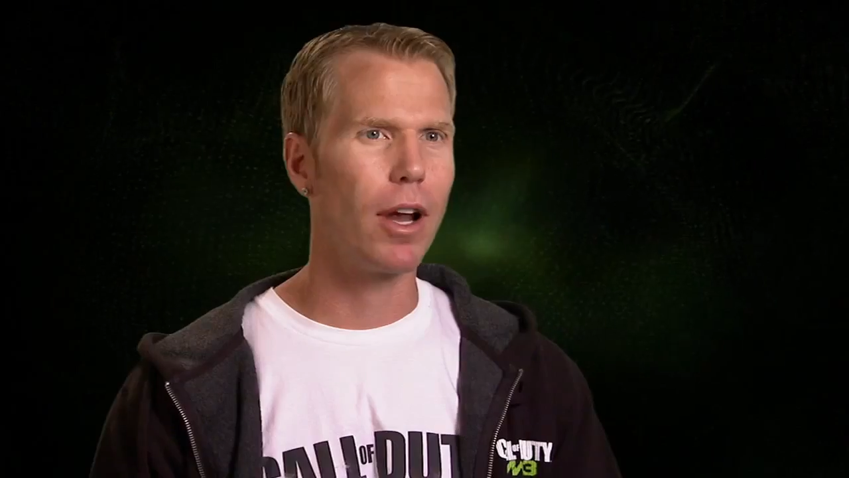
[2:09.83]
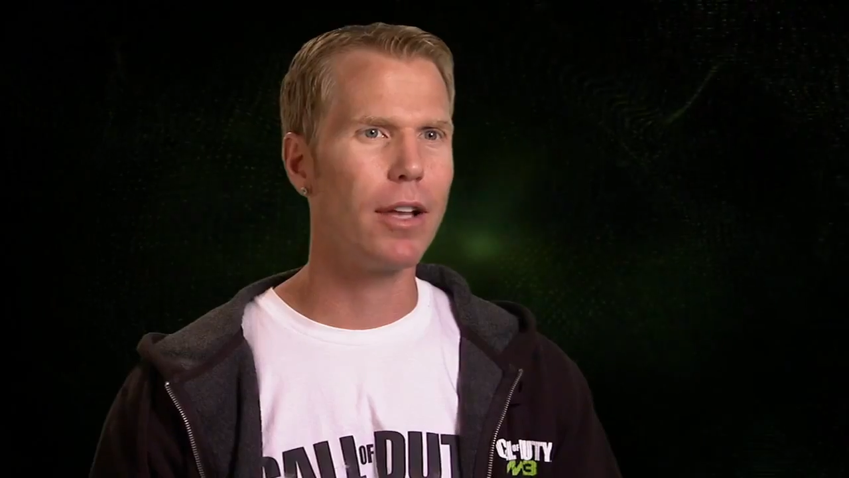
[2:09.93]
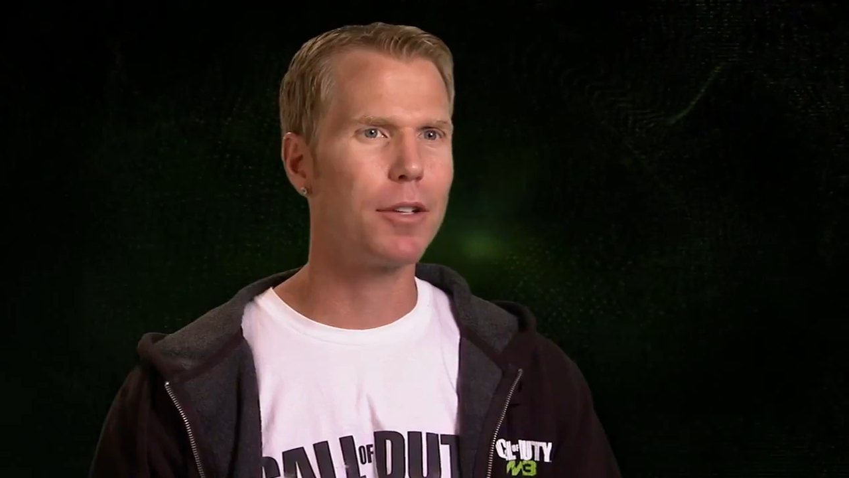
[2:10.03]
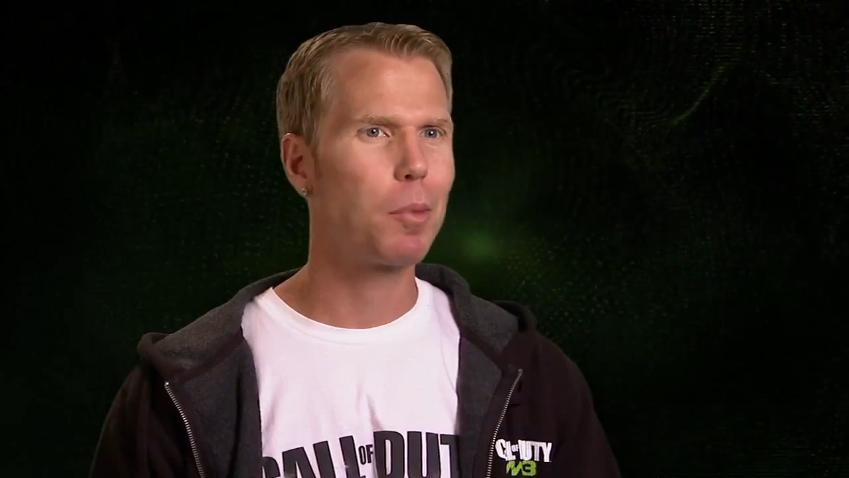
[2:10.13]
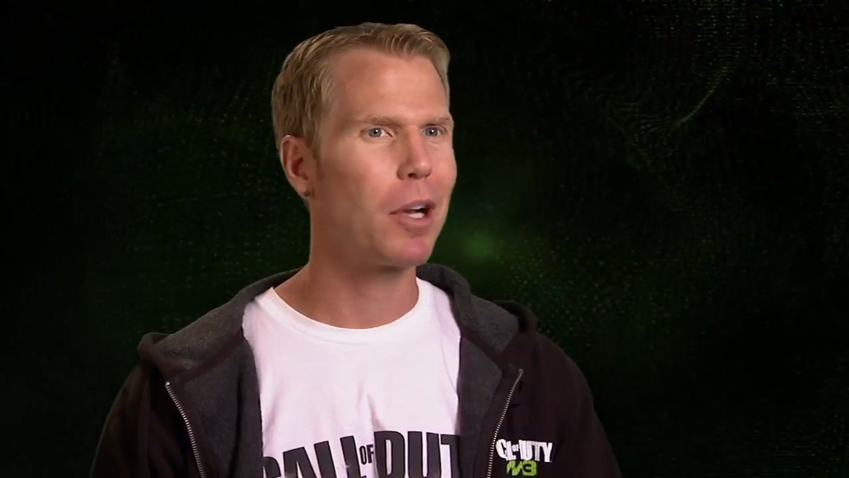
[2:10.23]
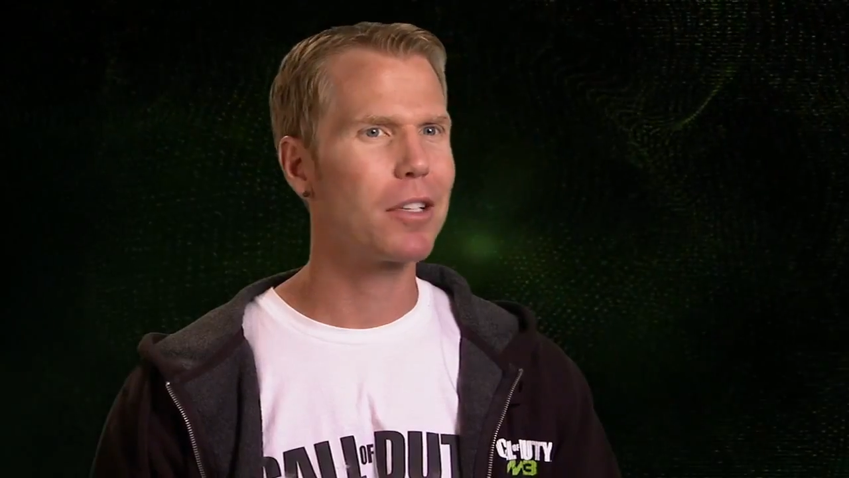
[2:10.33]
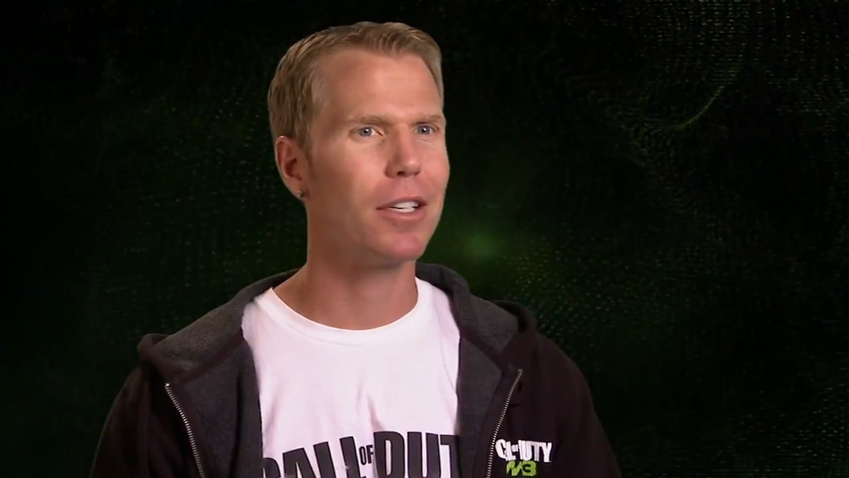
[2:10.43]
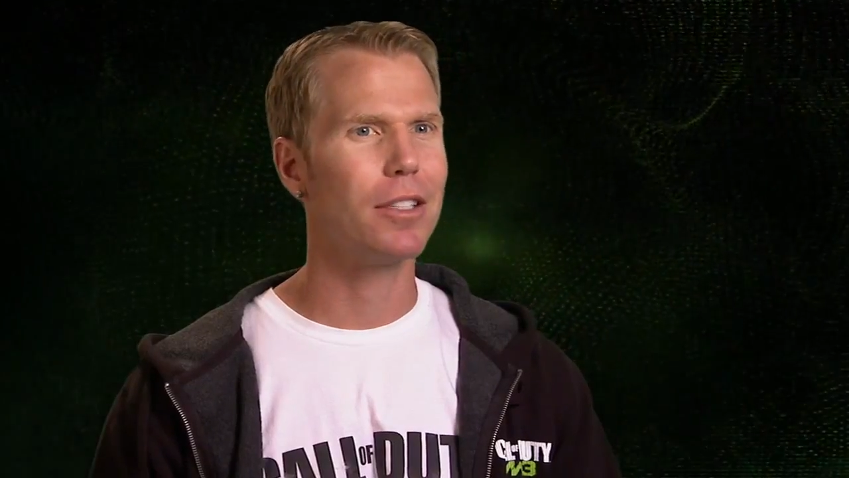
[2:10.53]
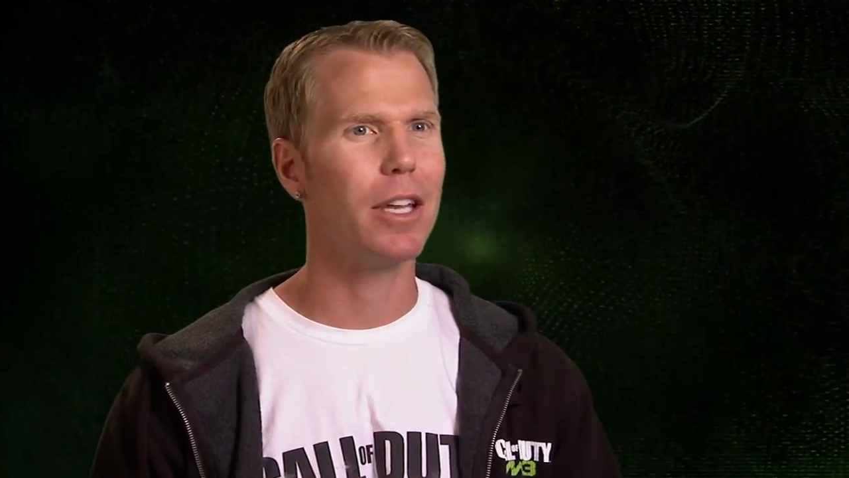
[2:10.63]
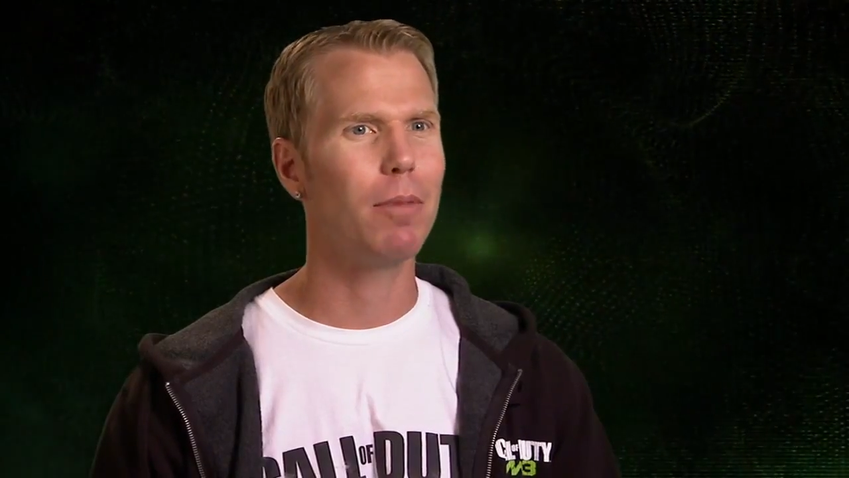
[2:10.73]
right?
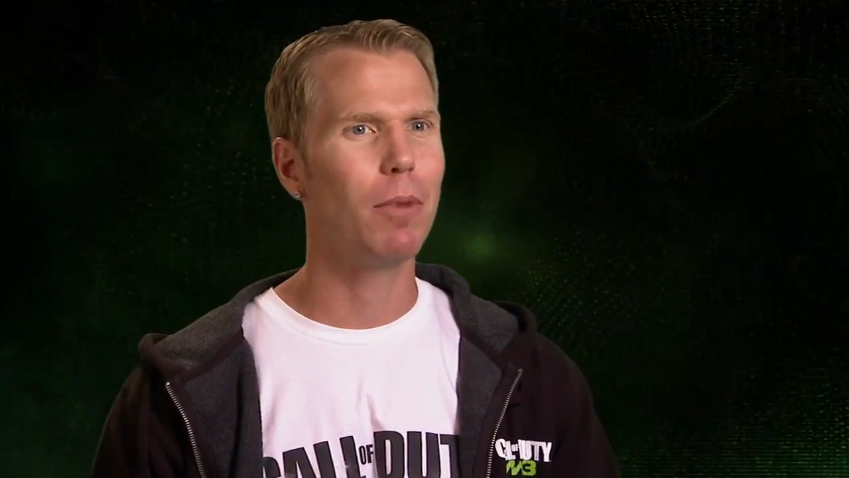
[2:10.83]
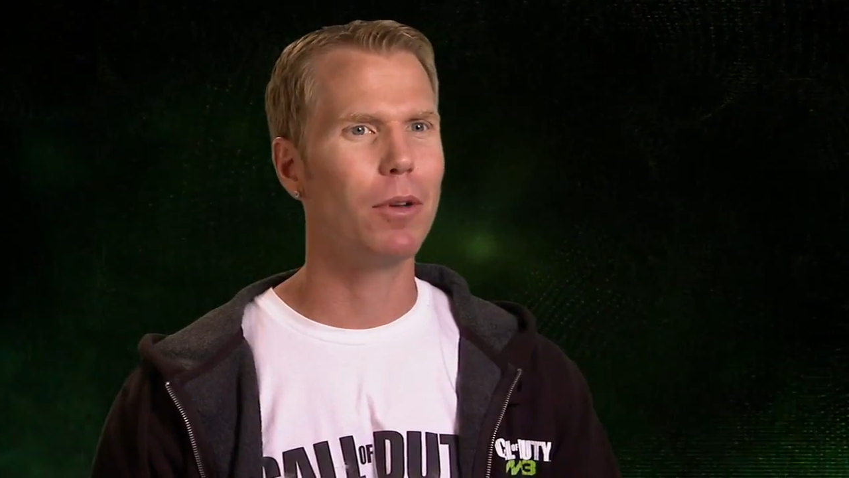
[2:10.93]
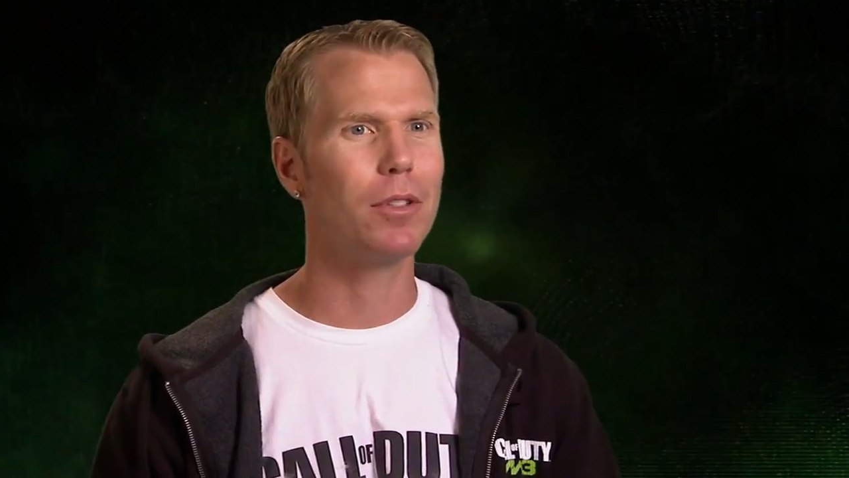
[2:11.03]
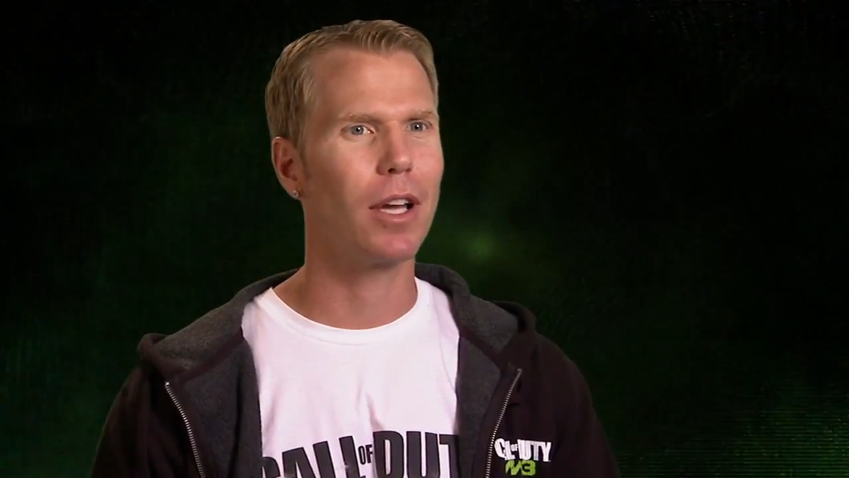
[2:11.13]
Especially in team modes